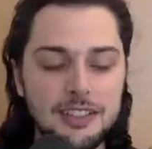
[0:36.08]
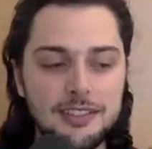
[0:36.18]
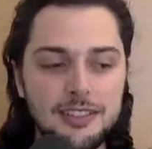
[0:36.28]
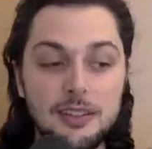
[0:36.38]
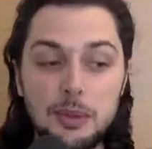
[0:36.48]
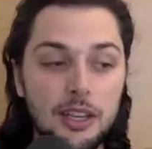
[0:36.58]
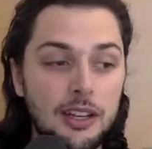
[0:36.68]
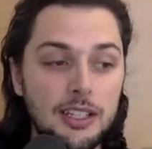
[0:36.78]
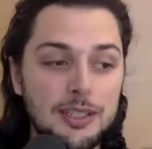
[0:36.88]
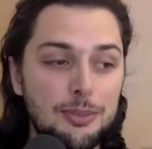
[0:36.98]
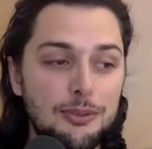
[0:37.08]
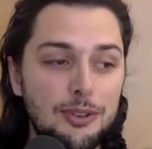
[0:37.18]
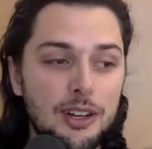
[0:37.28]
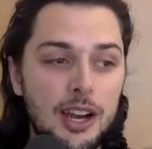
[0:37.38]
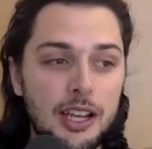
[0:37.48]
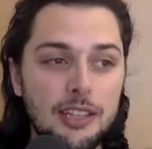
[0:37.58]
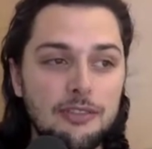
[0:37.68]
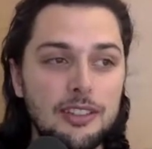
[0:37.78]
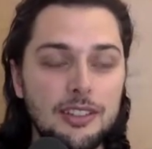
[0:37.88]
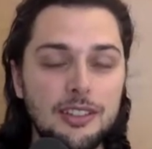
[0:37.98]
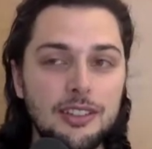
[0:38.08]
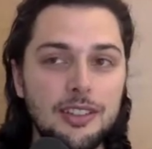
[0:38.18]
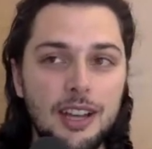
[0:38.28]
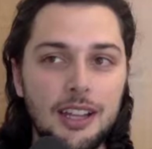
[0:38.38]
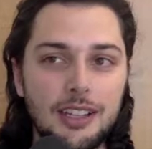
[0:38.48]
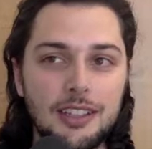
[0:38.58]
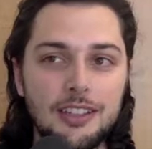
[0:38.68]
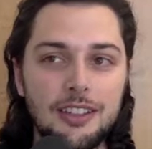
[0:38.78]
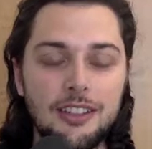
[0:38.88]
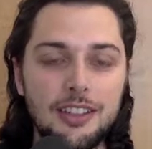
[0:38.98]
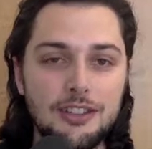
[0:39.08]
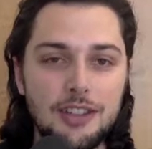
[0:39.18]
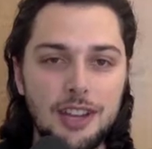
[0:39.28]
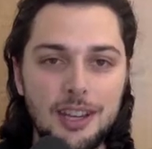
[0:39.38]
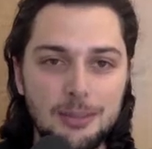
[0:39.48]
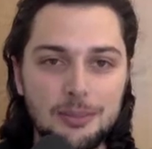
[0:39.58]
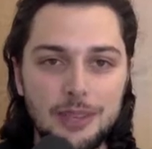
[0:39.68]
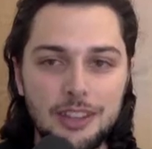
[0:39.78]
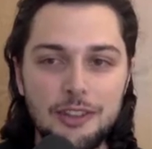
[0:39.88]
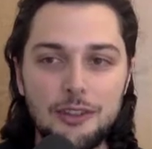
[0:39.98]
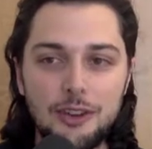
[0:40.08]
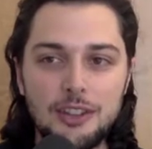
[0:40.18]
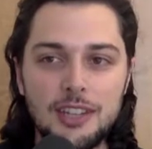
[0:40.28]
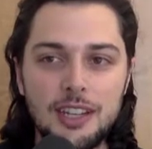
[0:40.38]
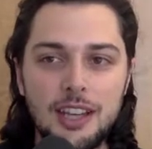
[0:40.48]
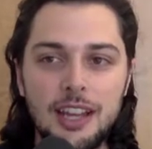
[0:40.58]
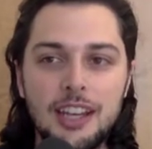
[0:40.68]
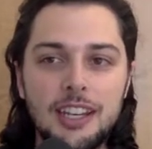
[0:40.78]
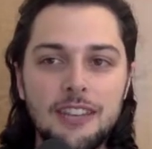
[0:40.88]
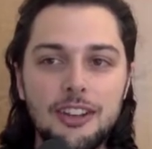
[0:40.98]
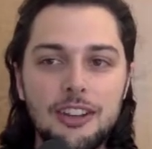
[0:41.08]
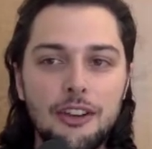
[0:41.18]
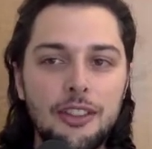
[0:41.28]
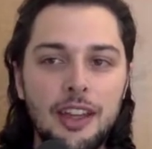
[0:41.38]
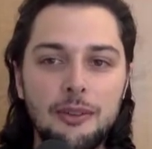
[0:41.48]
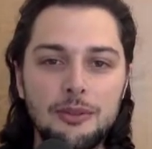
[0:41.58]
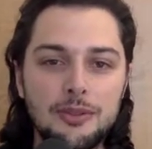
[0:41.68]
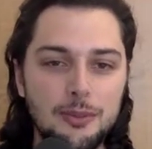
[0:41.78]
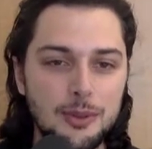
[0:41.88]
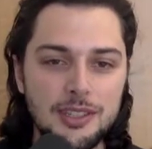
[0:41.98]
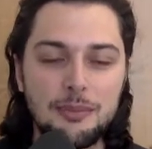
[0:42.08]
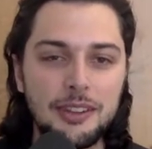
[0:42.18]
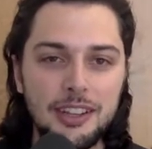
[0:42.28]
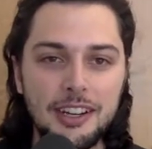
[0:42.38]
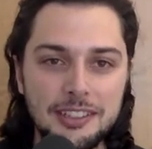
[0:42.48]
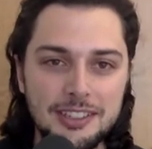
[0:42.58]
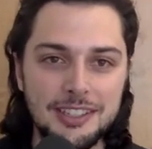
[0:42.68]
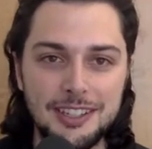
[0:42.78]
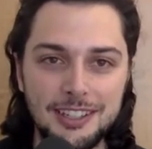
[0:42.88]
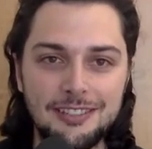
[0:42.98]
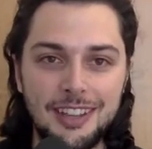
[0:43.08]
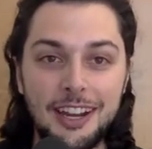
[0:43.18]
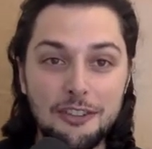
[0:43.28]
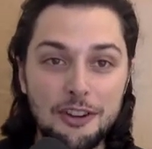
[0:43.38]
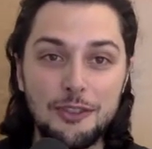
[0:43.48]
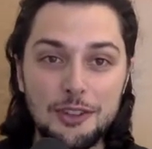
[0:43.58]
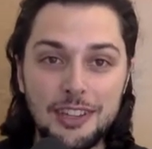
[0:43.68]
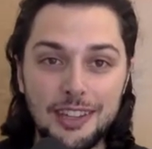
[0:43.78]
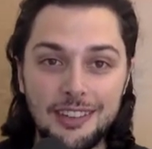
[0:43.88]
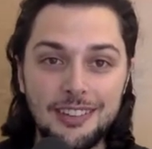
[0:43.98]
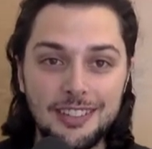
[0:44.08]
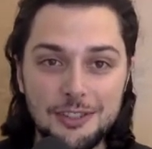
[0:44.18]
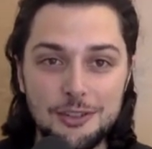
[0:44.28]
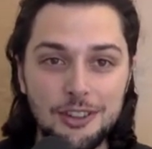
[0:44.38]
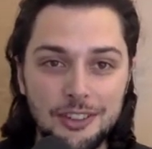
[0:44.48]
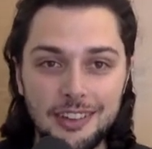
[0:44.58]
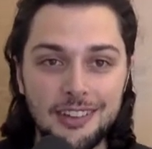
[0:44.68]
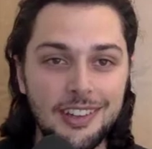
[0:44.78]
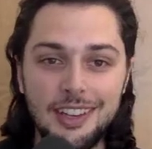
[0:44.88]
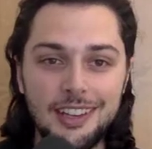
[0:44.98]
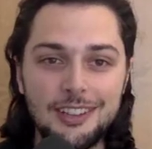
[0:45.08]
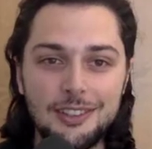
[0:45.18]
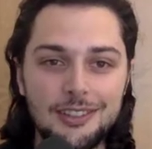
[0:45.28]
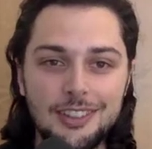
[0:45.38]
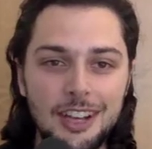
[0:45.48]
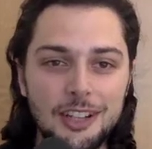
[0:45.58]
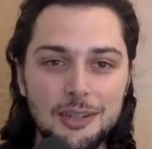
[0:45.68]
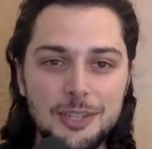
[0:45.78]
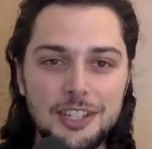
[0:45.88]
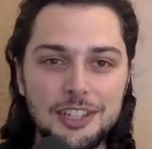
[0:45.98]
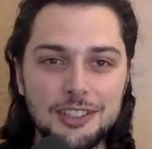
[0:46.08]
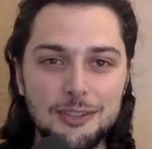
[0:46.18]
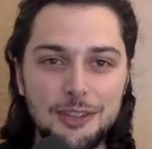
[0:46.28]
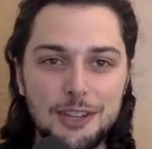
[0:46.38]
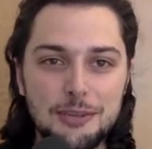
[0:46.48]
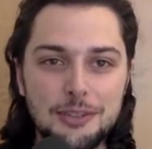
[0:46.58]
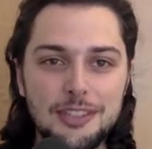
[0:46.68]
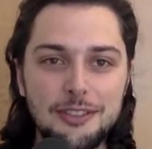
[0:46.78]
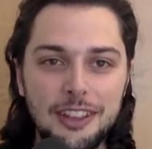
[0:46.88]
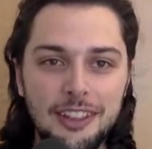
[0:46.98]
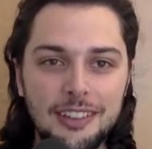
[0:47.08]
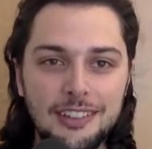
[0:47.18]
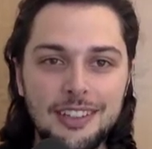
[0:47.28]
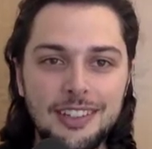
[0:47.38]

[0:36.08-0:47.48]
because, to be honest, before I even got into this job at the university, I didn't even know that was something that existed. I don't know if you did. Did you know that color, materials, and finish was even a thing?